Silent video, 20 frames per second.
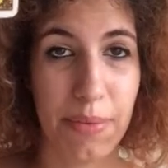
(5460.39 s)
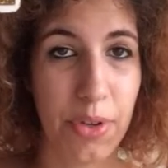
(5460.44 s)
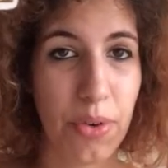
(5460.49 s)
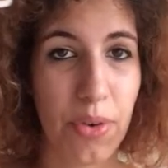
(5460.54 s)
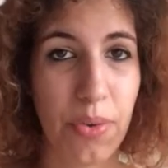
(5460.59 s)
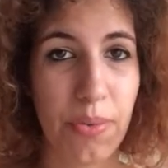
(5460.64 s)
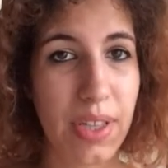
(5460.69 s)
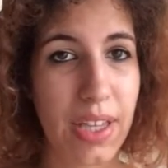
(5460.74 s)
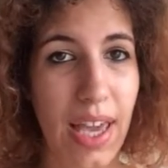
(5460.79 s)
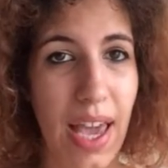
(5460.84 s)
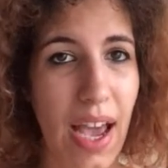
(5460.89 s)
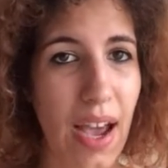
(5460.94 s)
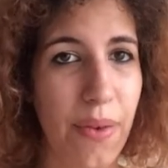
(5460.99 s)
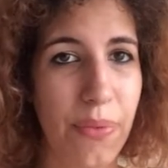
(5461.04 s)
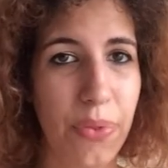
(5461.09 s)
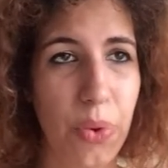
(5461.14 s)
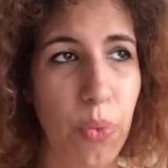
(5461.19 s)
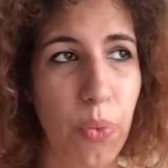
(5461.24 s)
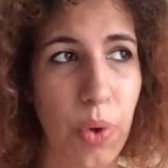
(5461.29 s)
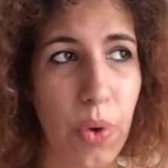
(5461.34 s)
You don't really
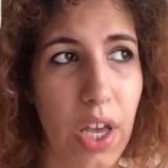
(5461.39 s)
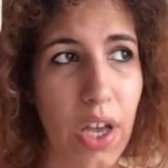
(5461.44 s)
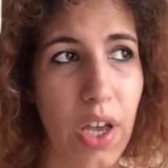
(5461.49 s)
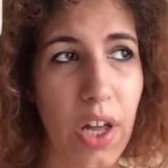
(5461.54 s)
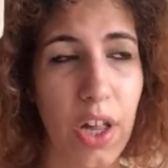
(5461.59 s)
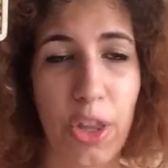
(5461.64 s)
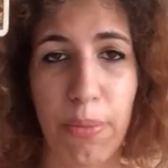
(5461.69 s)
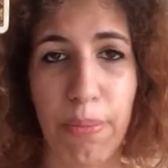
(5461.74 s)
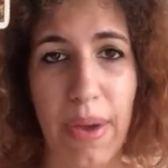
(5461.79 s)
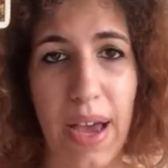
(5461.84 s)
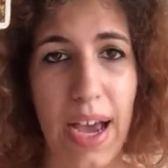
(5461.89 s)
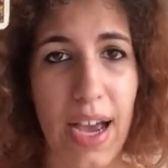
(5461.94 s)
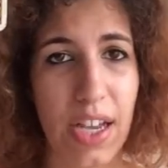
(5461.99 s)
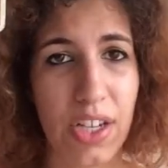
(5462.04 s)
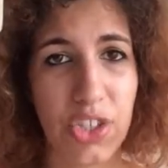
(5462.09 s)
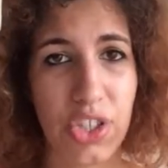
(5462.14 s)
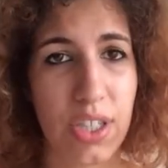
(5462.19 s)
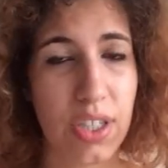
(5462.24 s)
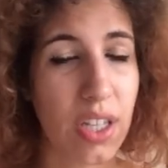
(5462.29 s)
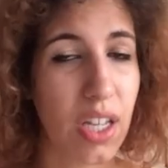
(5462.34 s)
have the will, the
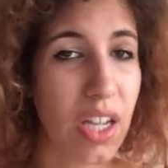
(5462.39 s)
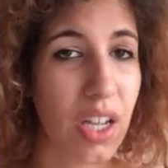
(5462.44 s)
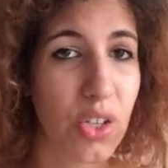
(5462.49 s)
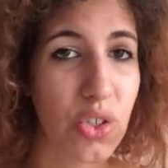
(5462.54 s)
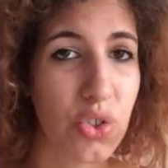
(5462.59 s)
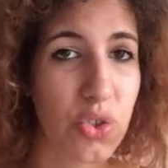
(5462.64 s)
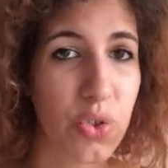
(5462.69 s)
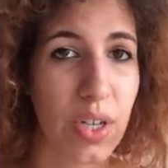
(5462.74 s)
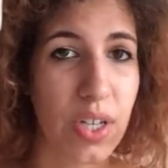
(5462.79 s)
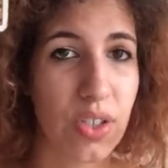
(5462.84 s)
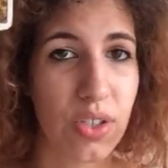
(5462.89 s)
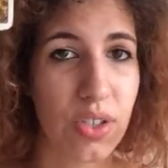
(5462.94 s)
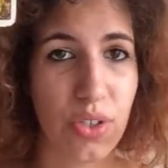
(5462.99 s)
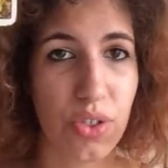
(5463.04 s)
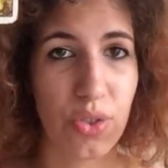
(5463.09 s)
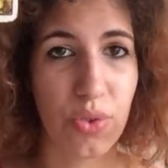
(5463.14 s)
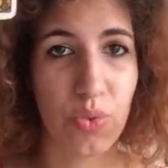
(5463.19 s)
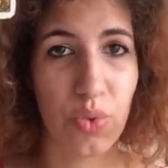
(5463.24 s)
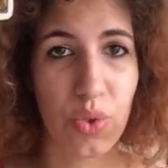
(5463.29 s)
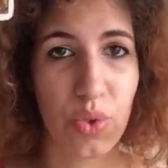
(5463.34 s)
passion, the interest to
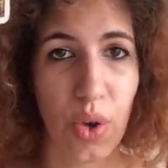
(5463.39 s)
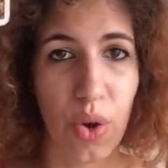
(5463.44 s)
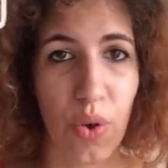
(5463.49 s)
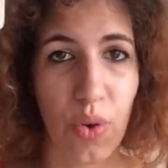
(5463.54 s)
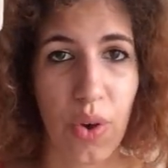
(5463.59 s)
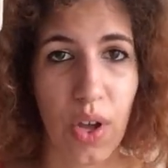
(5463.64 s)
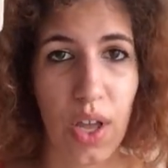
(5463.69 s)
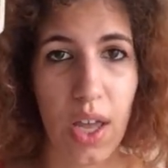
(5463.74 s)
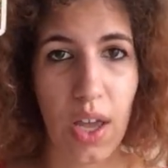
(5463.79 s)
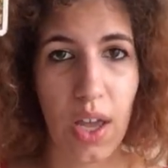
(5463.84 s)
do so.